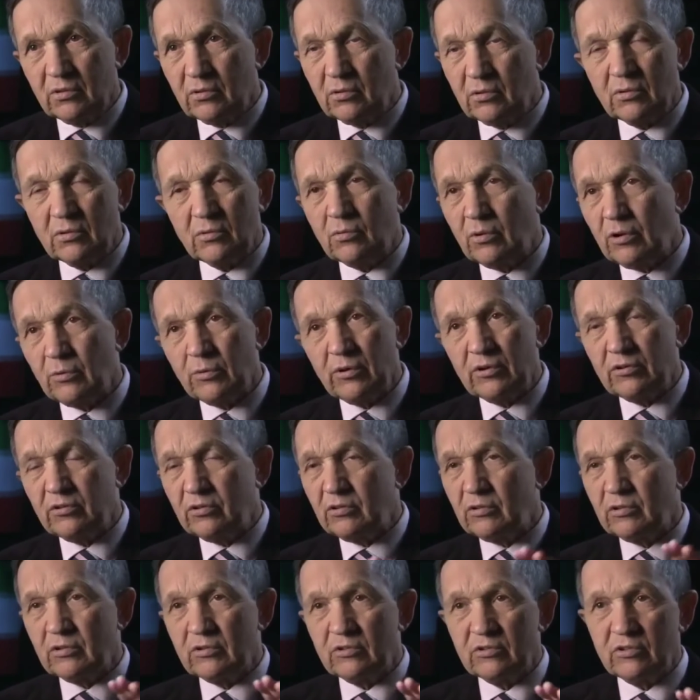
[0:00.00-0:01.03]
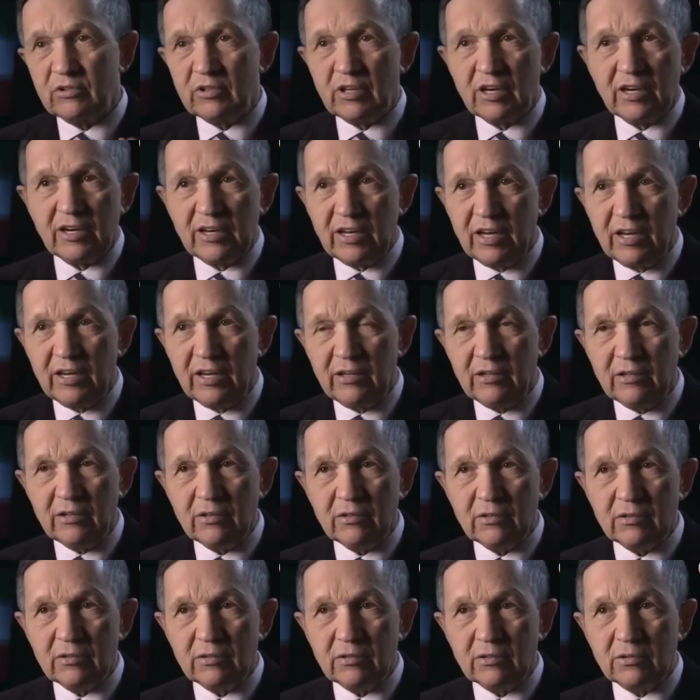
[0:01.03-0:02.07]
Whether it's the CIA
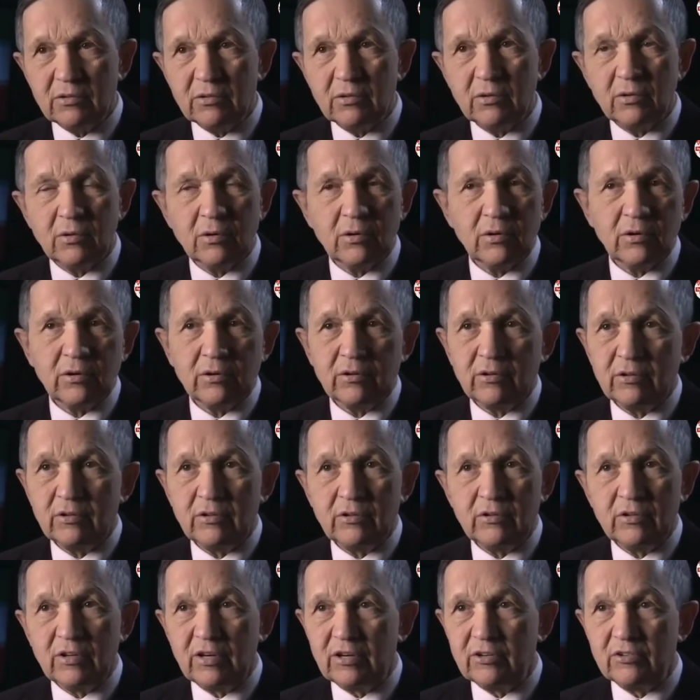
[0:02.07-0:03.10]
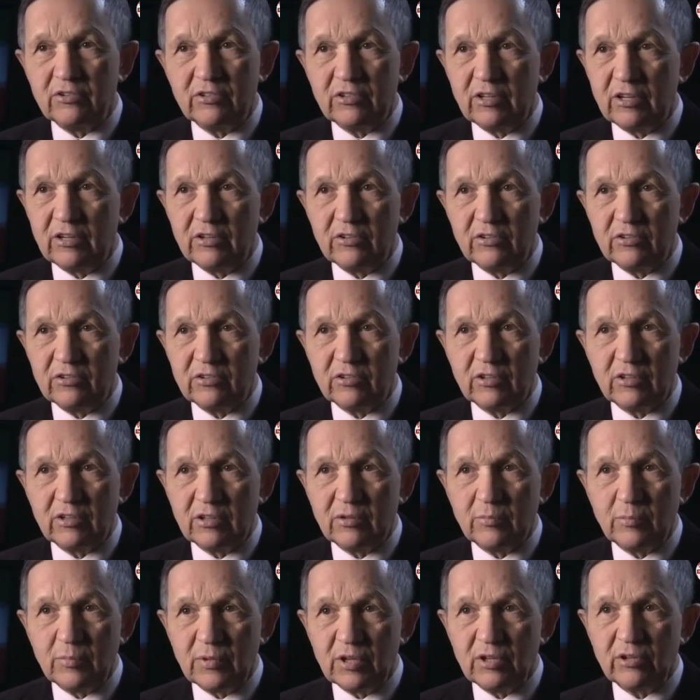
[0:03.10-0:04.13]
or the United States
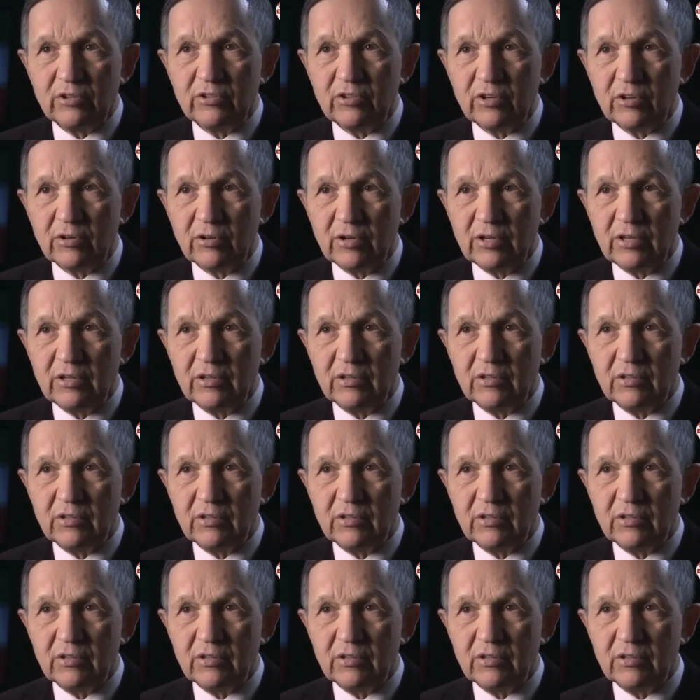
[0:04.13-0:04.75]
military,